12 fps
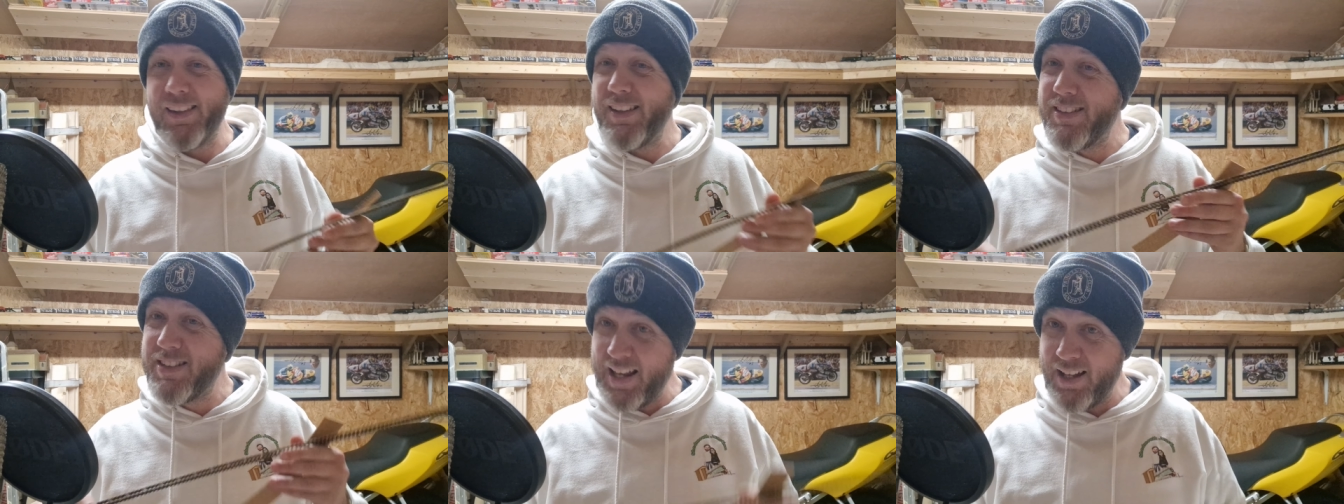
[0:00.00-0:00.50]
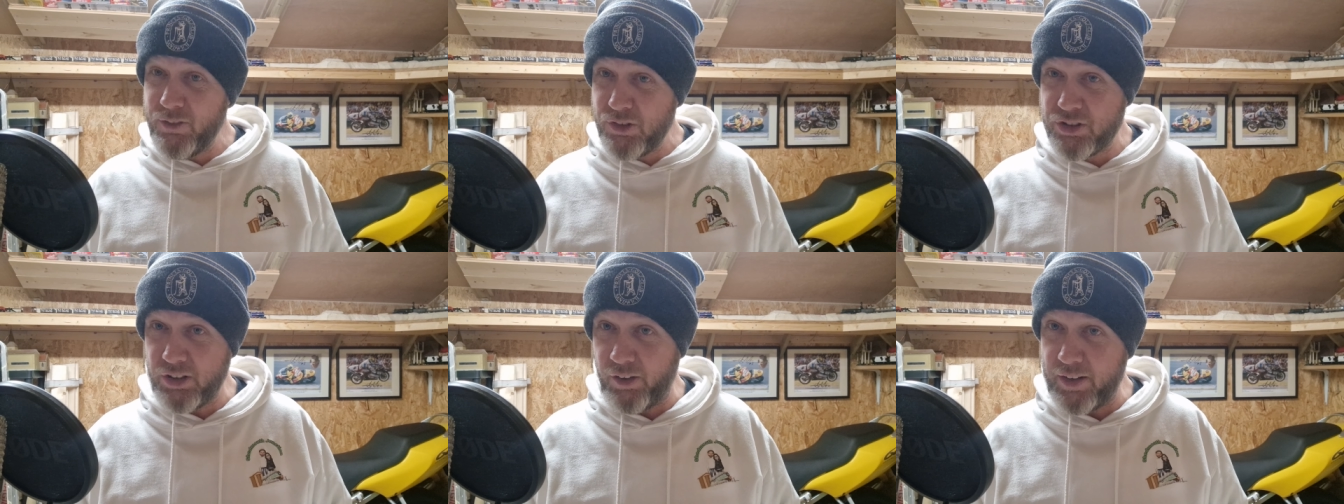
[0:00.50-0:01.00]
The
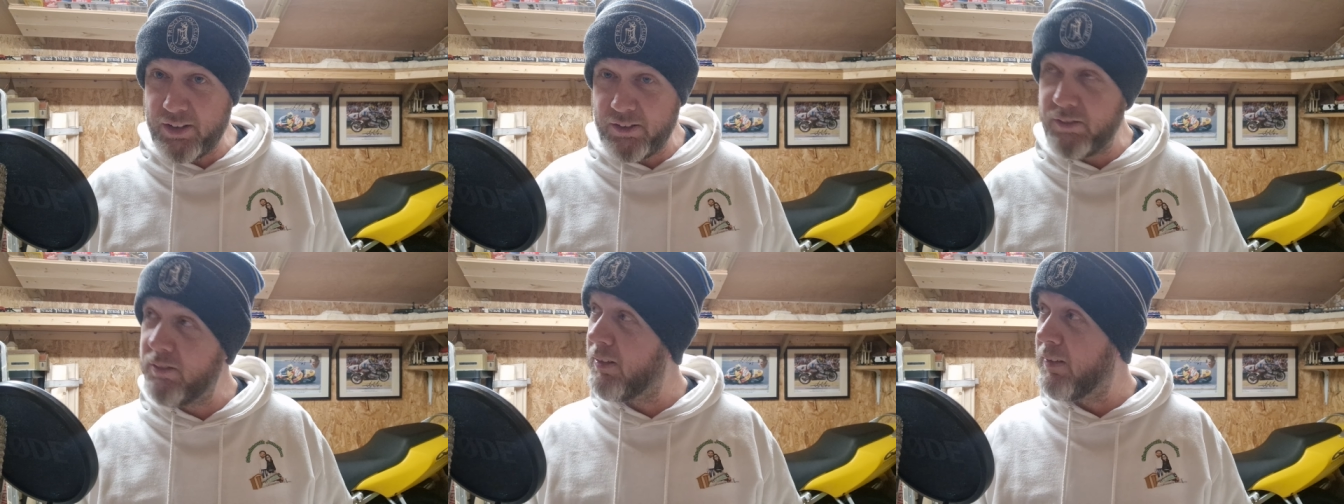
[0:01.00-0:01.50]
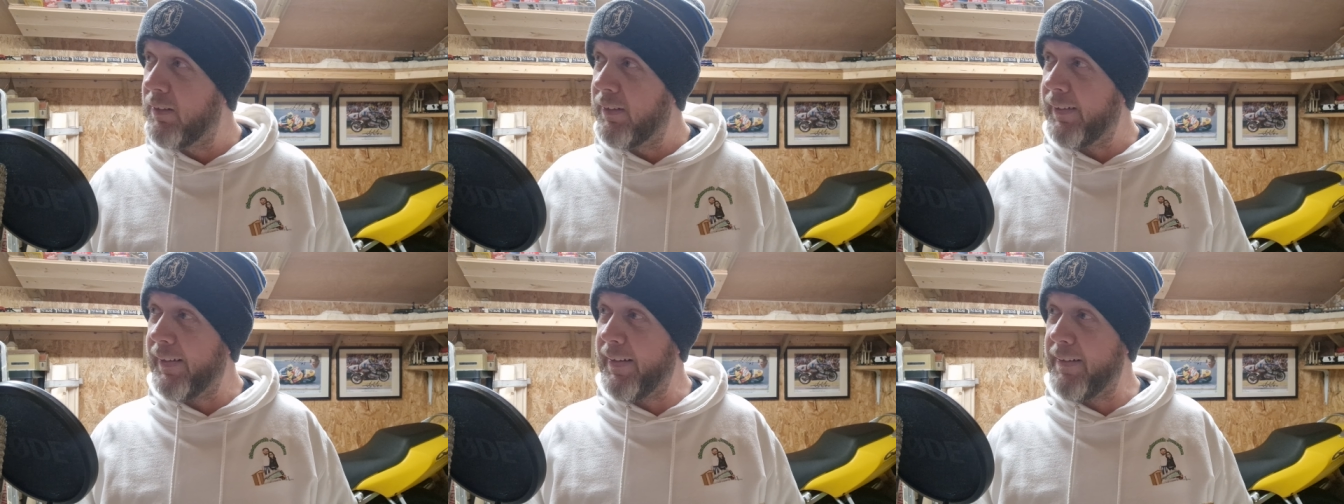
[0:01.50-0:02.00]
downside,
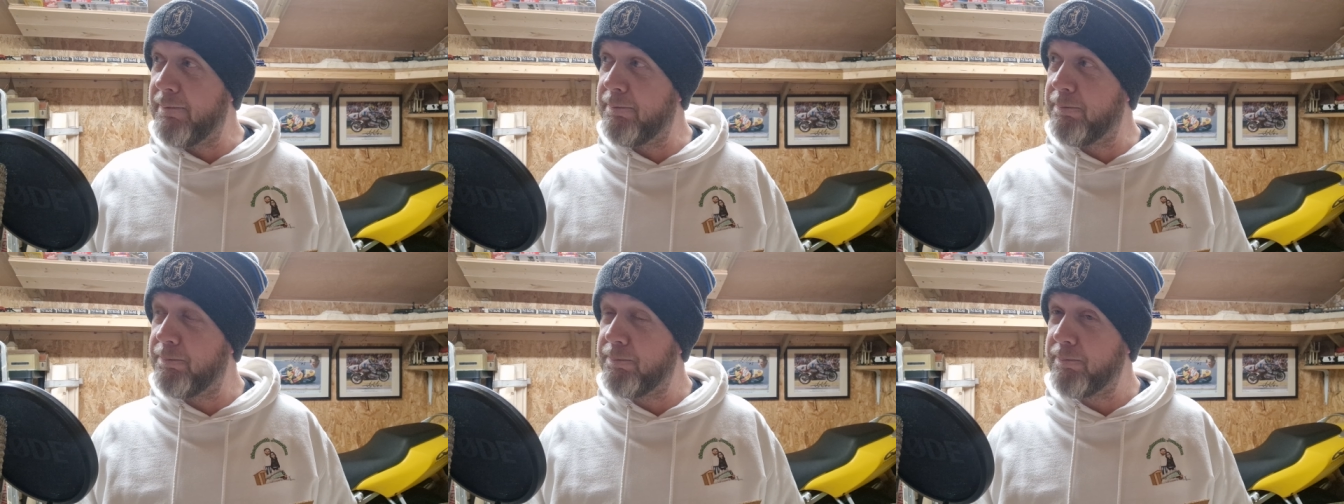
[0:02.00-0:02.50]
um,